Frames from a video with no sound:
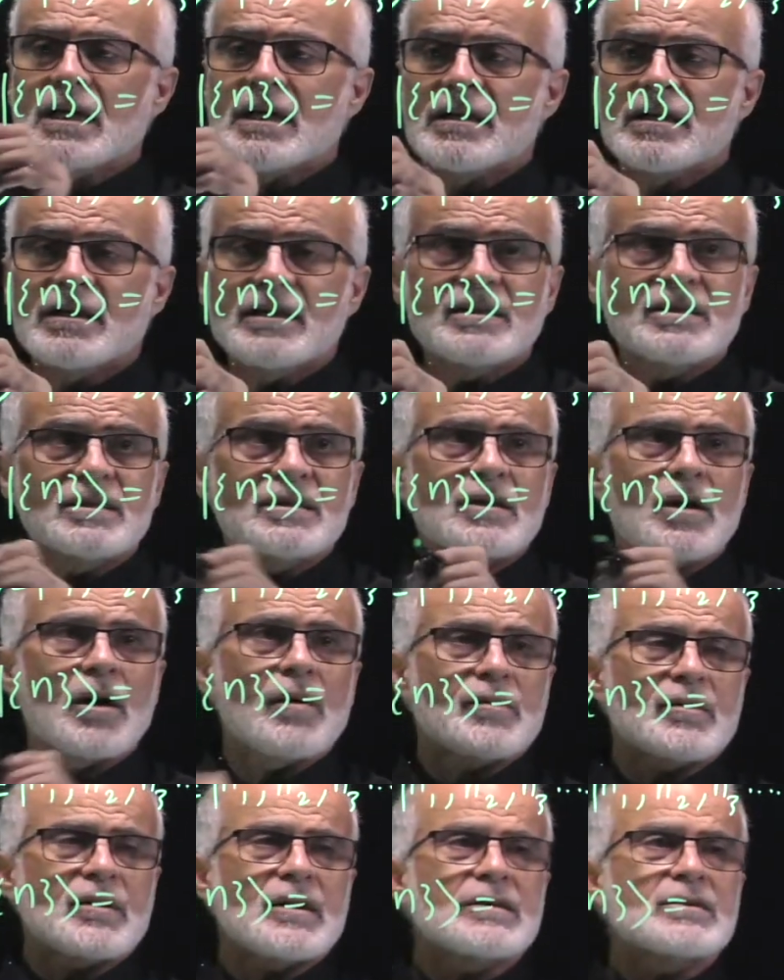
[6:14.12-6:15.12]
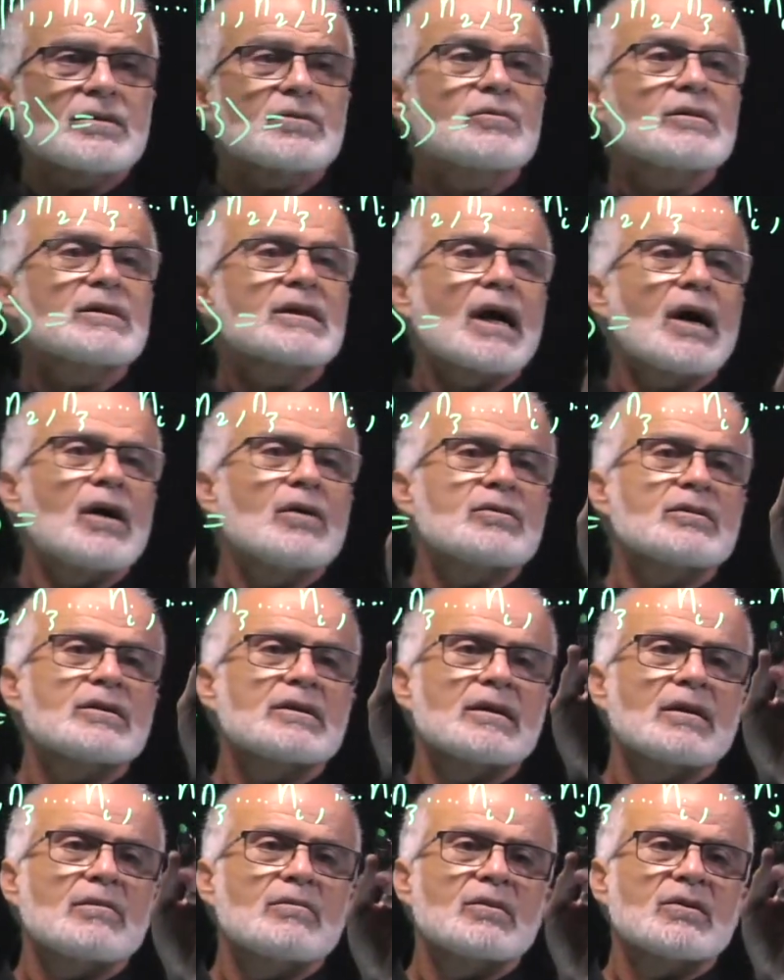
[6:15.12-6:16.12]
this operator will count the
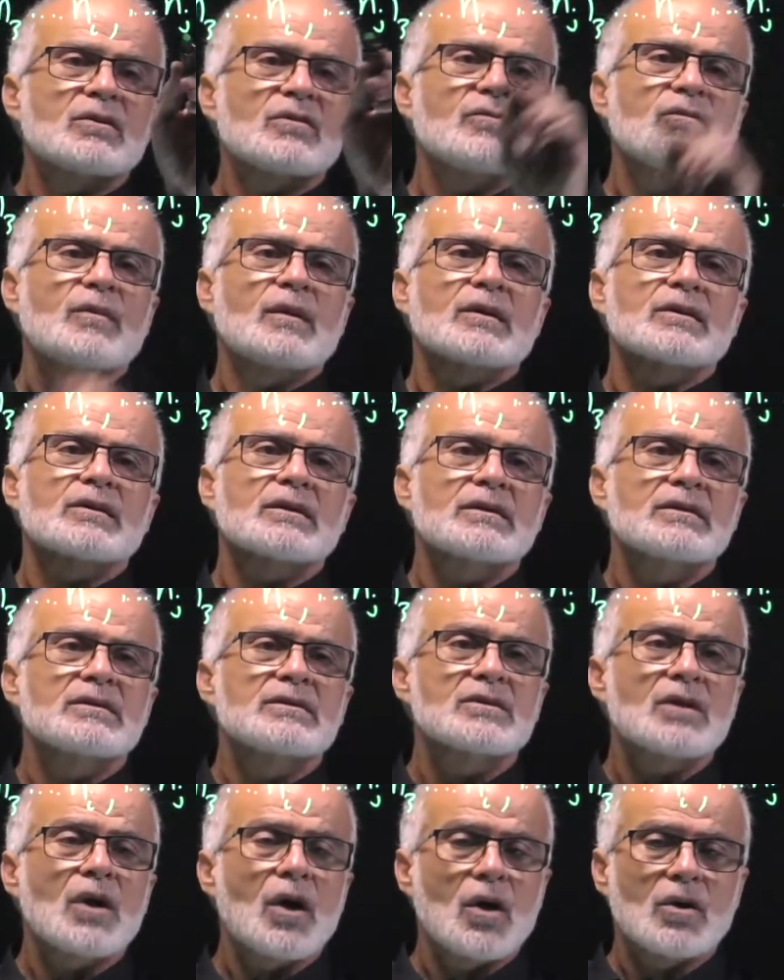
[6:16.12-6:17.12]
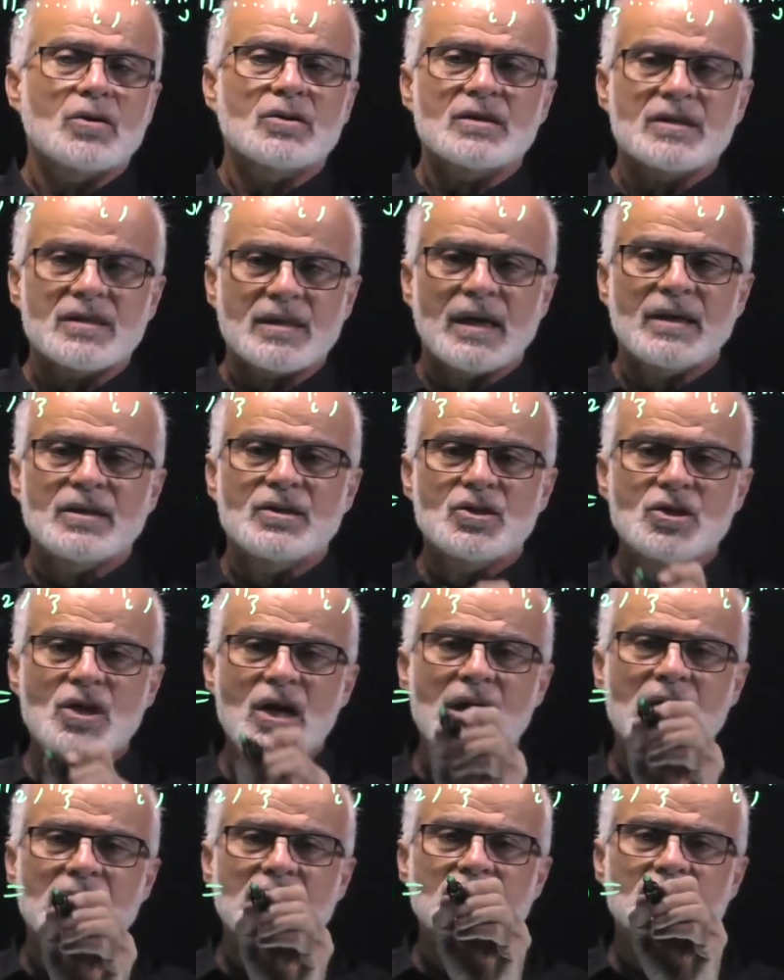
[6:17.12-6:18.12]
number of particles on site
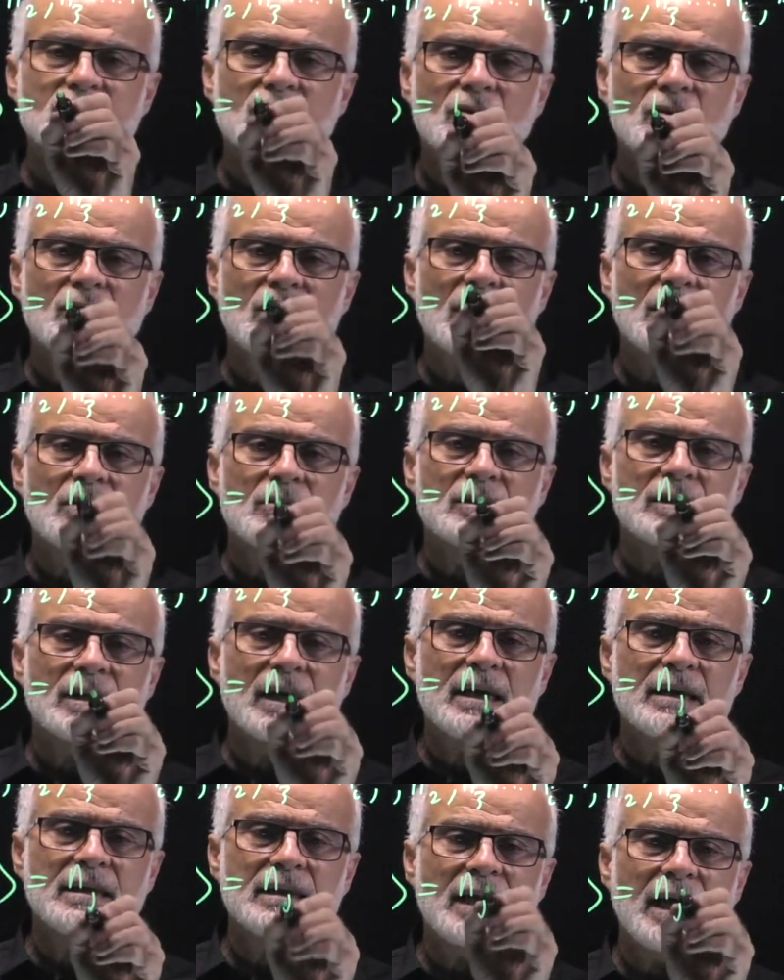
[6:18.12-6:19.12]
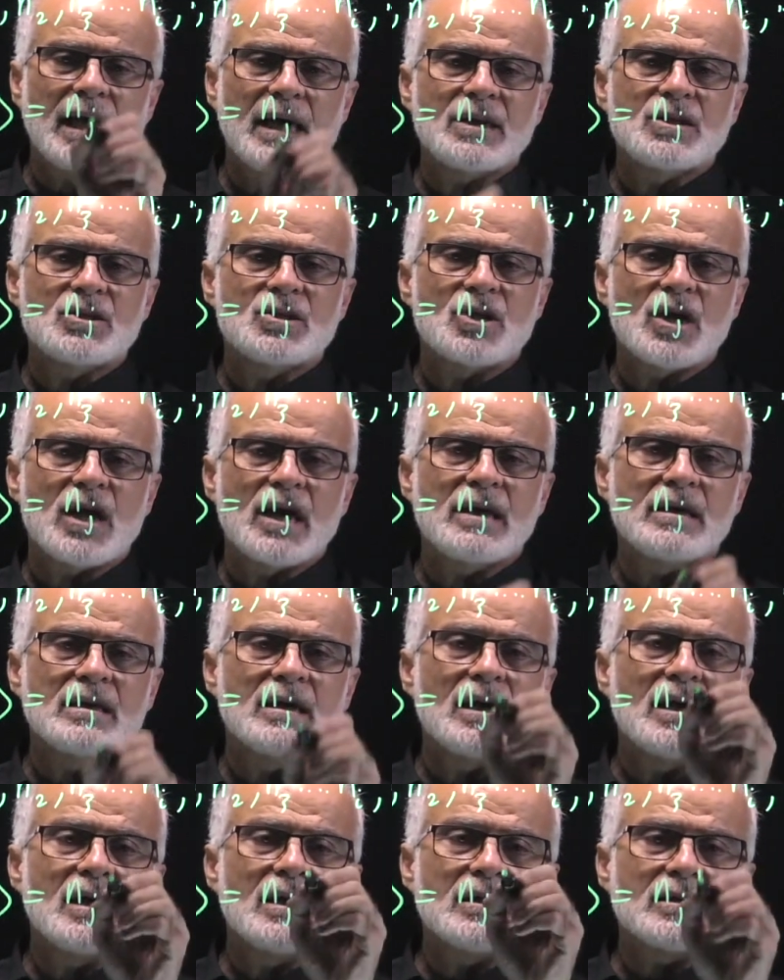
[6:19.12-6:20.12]
J. So I will get Nj
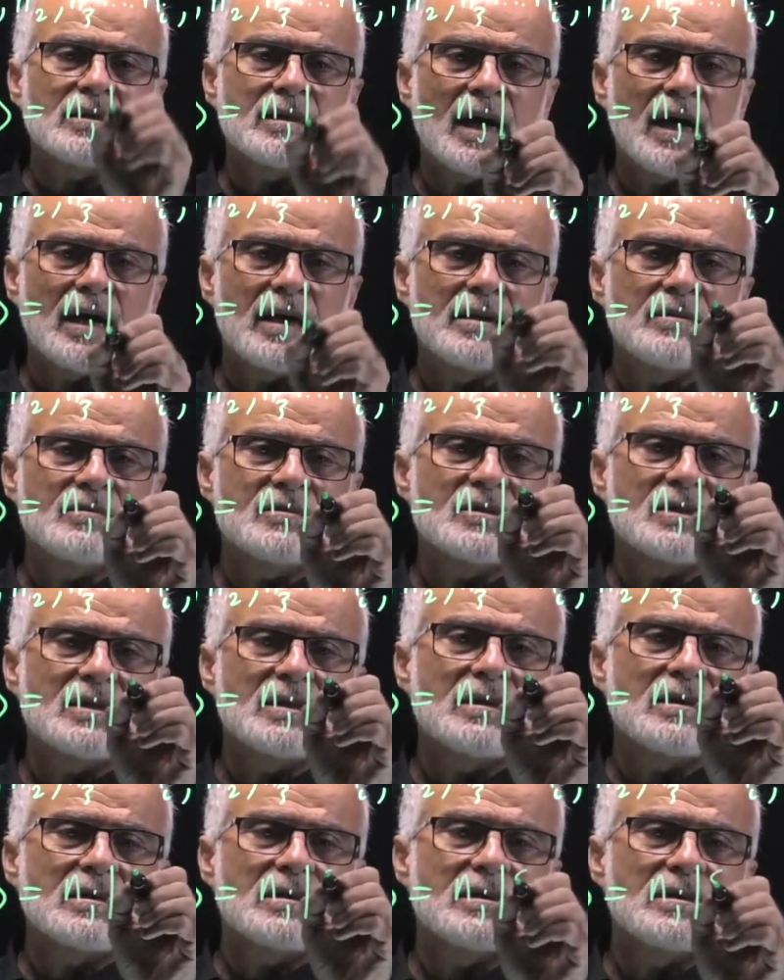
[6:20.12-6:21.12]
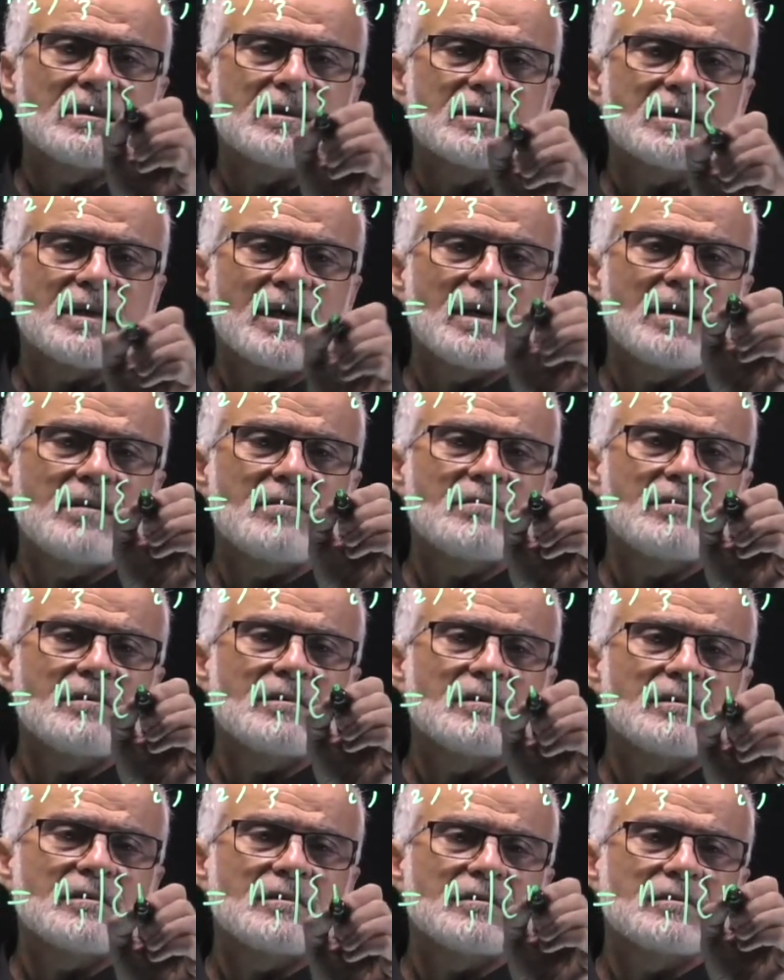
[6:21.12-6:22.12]
times same
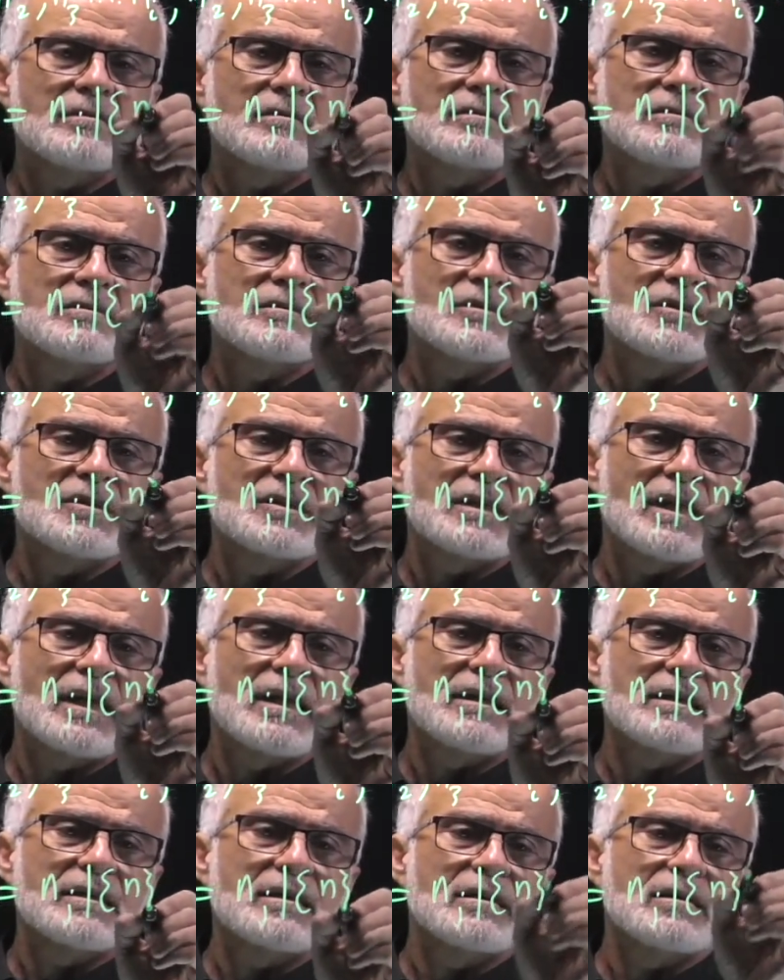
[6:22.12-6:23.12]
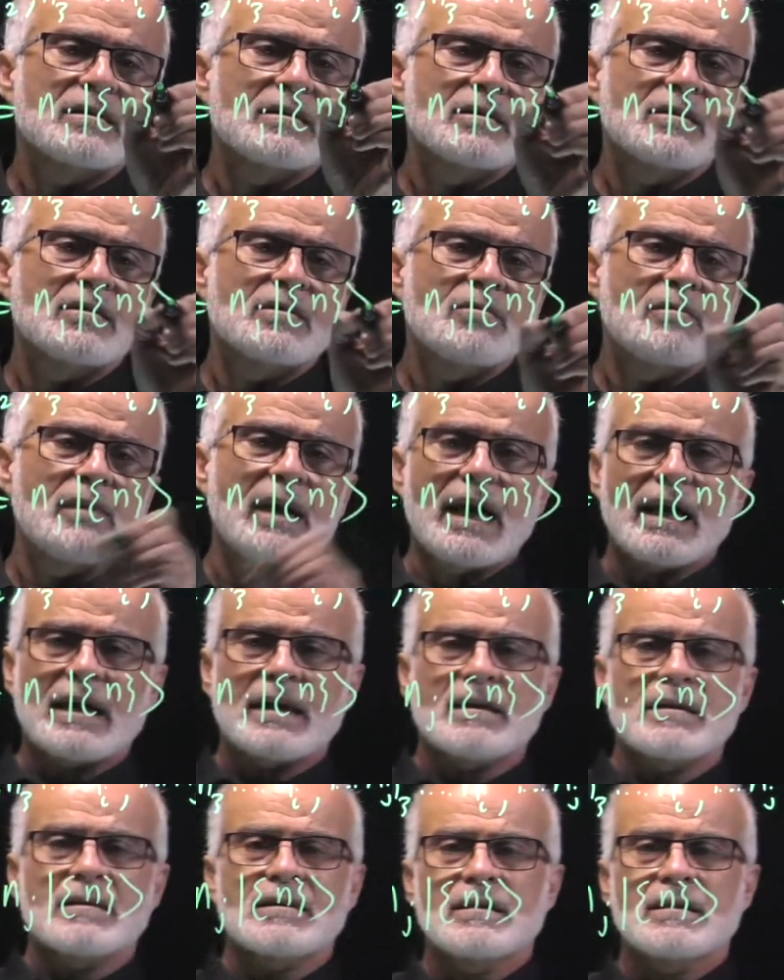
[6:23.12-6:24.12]
state back.